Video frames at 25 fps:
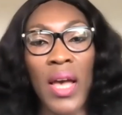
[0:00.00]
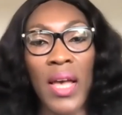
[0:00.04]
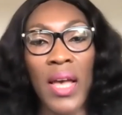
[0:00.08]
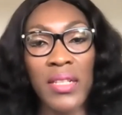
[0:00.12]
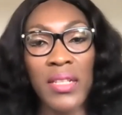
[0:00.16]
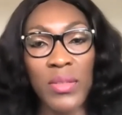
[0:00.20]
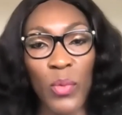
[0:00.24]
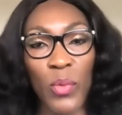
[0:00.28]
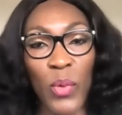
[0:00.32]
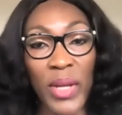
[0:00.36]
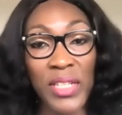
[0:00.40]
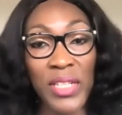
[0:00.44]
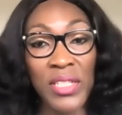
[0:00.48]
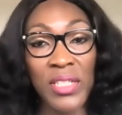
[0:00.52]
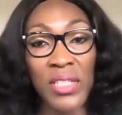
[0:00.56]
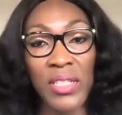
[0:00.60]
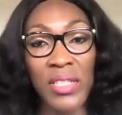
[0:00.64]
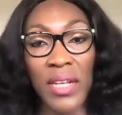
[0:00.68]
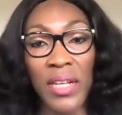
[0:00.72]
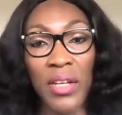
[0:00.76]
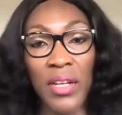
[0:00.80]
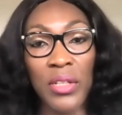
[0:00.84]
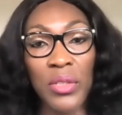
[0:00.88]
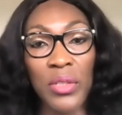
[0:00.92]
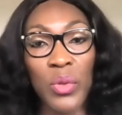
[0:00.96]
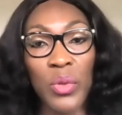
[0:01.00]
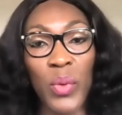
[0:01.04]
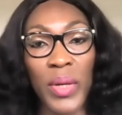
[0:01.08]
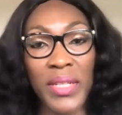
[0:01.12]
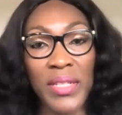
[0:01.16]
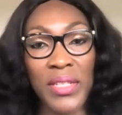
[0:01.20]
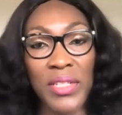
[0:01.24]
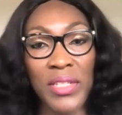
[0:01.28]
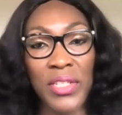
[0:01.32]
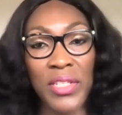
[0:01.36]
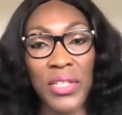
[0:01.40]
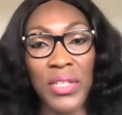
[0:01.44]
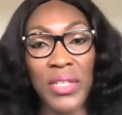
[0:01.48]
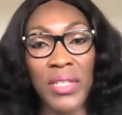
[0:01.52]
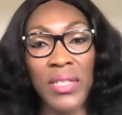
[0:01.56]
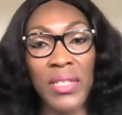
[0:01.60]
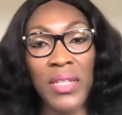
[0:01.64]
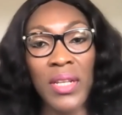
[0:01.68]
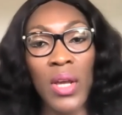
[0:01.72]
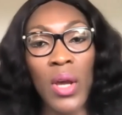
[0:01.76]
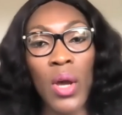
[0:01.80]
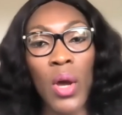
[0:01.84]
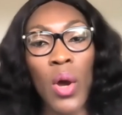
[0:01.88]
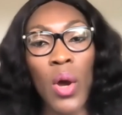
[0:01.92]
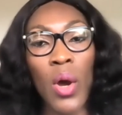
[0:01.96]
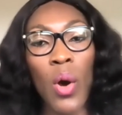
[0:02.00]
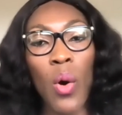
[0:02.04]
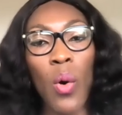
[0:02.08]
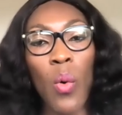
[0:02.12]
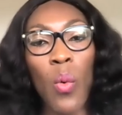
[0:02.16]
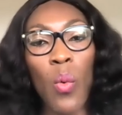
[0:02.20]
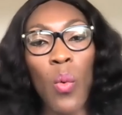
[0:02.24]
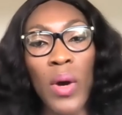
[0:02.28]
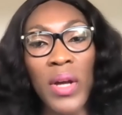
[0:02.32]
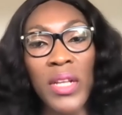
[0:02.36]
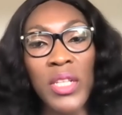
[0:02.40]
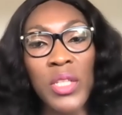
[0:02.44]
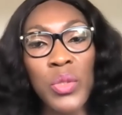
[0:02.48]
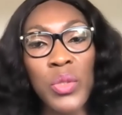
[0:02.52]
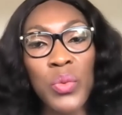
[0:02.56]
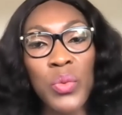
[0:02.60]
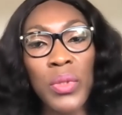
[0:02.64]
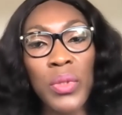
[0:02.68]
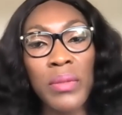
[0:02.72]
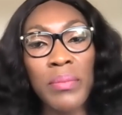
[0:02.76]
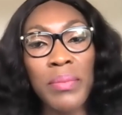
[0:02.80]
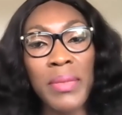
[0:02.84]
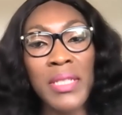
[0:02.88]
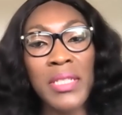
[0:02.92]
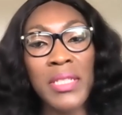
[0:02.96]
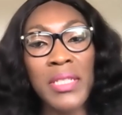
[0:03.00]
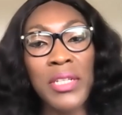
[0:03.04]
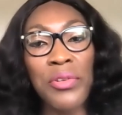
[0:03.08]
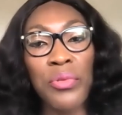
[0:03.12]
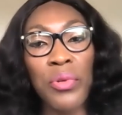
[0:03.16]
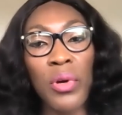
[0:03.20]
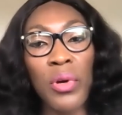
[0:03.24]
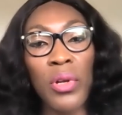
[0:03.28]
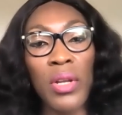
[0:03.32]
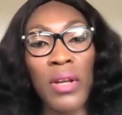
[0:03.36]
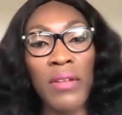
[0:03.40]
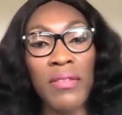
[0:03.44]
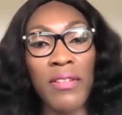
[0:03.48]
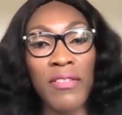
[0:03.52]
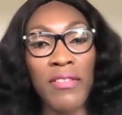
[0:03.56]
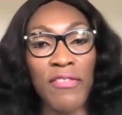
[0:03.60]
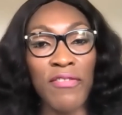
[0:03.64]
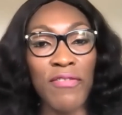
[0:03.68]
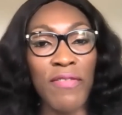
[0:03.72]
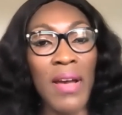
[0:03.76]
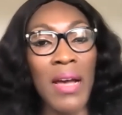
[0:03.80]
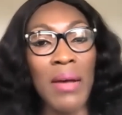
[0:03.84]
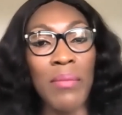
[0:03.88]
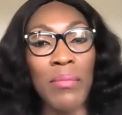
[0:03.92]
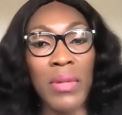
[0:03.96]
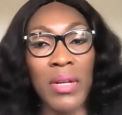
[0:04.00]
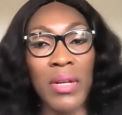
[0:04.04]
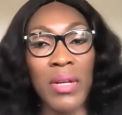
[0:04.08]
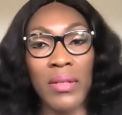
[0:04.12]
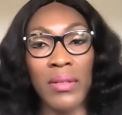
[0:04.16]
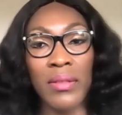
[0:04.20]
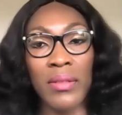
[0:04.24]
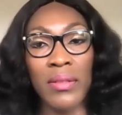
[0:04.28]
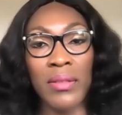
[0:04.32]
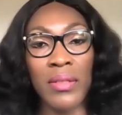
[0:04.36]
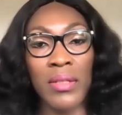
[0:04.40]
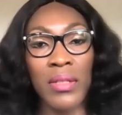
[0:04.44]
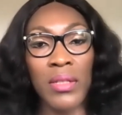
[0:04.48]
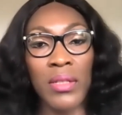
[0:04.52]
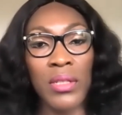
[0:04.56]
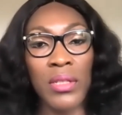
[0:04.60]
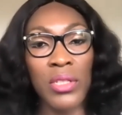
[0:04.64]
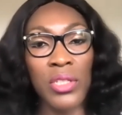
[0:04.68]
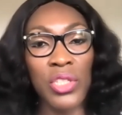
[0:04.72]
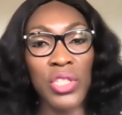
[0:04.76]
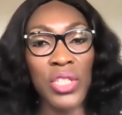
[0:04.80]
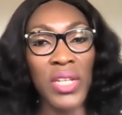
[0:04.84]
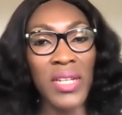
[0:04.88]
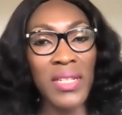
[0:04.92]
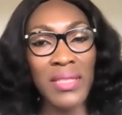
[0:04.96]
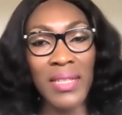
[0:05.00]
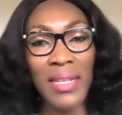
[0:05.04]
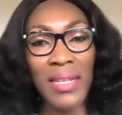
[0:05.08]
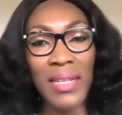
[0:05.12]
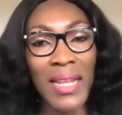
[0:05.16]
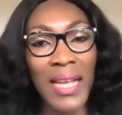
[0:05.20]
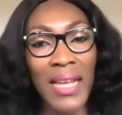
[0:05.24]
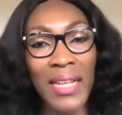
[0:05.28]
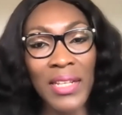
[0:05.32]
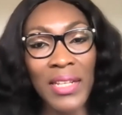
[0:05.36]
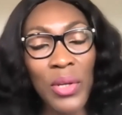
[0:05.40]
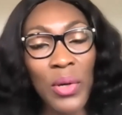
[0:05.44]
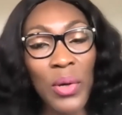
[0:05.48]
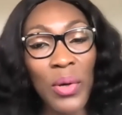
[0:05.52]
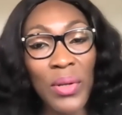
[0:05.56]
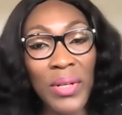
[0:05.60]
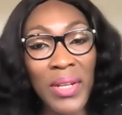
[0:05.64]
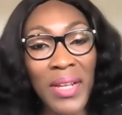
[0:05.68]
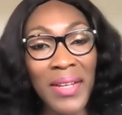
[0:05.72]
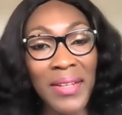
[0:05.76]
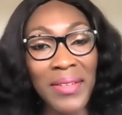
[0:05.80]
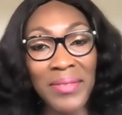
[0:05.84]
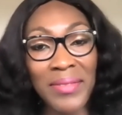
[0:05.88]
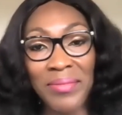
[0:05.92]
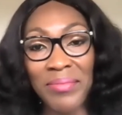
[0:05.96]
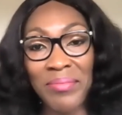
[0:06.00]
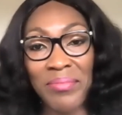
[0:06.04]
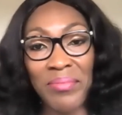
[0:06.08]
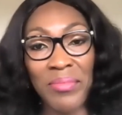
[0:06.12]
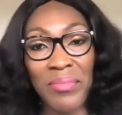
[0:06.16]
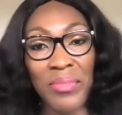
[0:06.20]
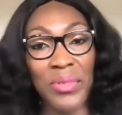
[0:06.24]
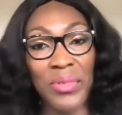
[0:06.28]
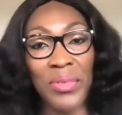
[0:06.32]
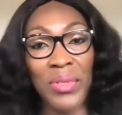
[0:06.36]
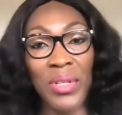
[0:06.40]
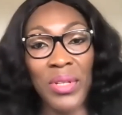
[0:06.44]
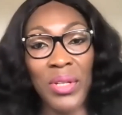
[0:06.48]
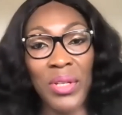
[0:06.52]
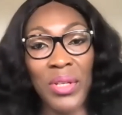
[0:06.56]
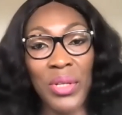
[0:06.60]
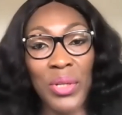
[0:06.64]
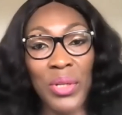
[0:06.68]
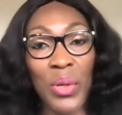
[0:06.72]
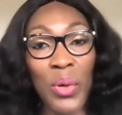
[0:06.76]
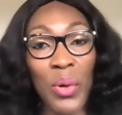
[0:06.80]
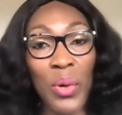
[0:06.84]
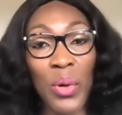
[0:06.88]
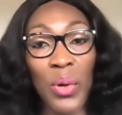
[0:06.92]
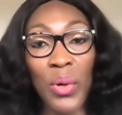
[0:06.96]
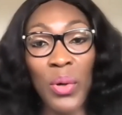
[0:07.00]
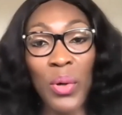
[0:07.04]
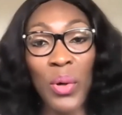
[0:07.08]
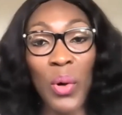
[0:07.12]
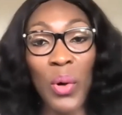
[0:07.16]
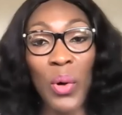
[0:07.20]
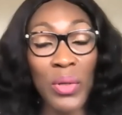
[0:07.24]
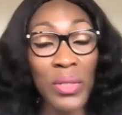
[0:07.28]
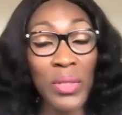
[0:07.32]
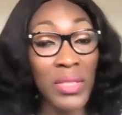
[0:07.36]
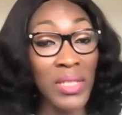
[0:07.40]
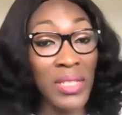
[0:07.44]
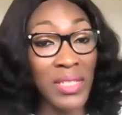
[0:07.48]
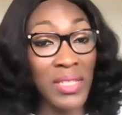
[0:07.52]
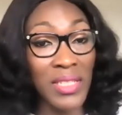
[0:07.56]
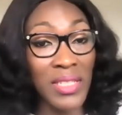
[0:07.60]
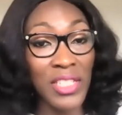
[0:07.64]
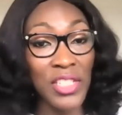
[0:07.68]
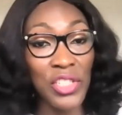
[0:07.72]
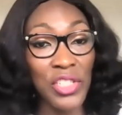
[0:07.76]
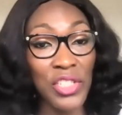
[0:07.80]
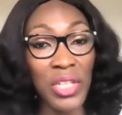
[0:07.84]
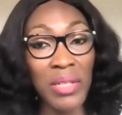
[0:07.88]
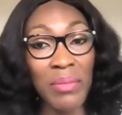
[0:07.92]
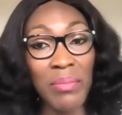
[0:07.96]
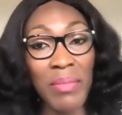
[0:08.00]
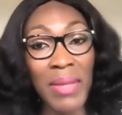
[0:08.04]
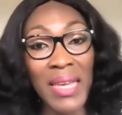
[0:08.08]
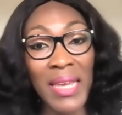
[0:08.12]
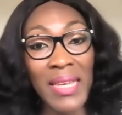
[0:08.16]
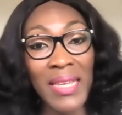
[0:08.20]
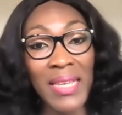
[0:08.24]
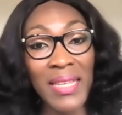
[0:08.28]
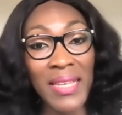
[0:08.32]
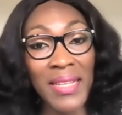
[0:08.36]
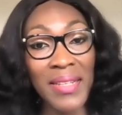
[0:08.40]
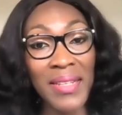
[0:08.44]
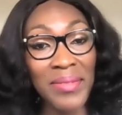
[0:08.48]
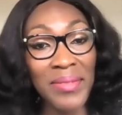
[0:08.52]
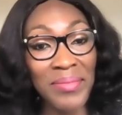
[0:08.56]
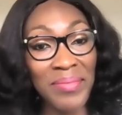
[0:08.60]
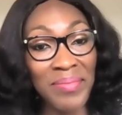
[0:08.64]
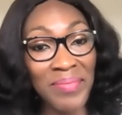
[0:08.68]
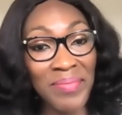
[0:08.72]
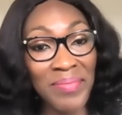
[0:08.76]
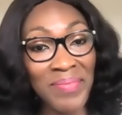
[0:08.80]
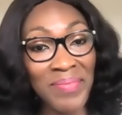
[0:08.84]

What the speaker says: Second question, what will be the role of the farmer? Just the landowner? No own decision making?